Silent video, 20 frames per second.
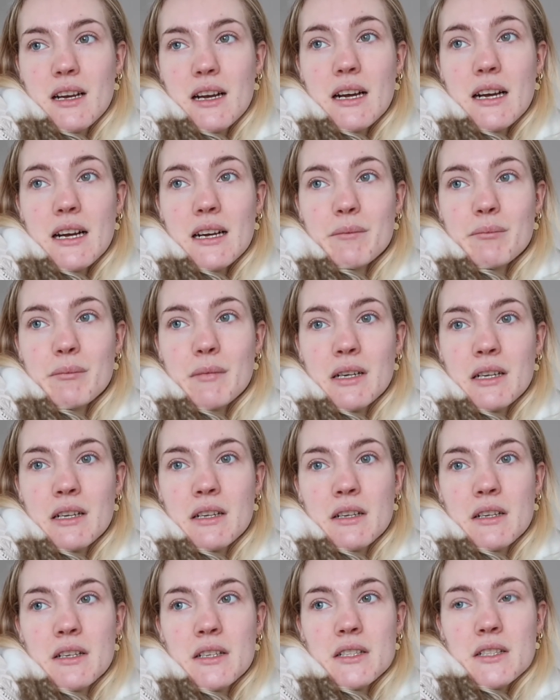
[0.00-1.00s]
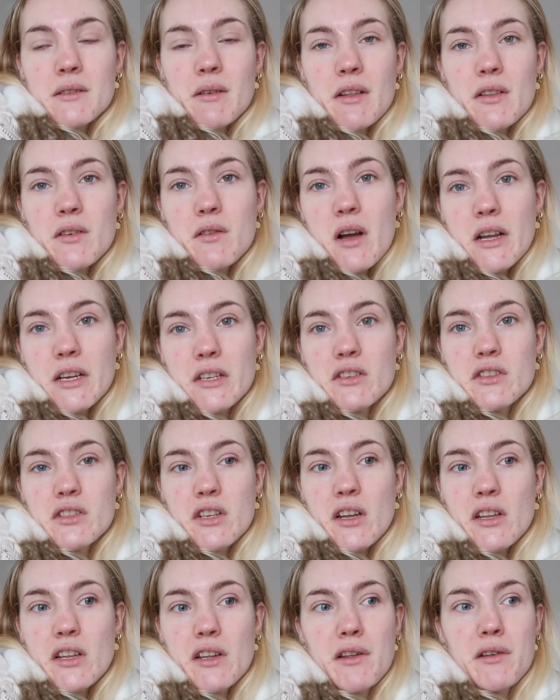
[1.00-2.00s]
So I thought I could
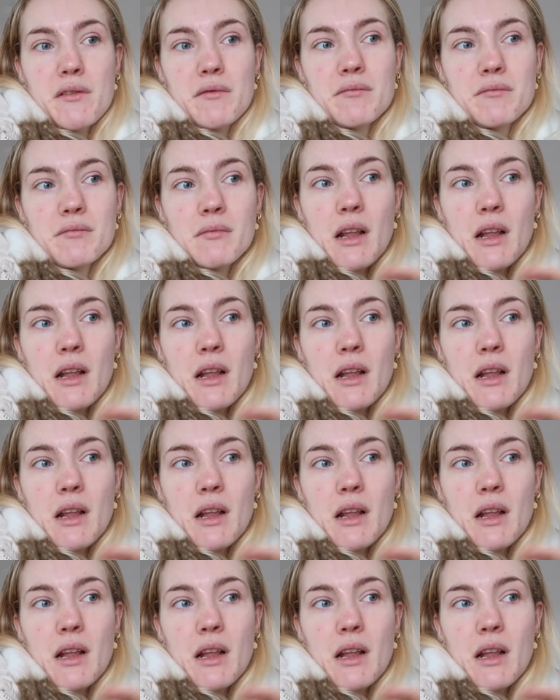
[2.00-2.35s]
show you,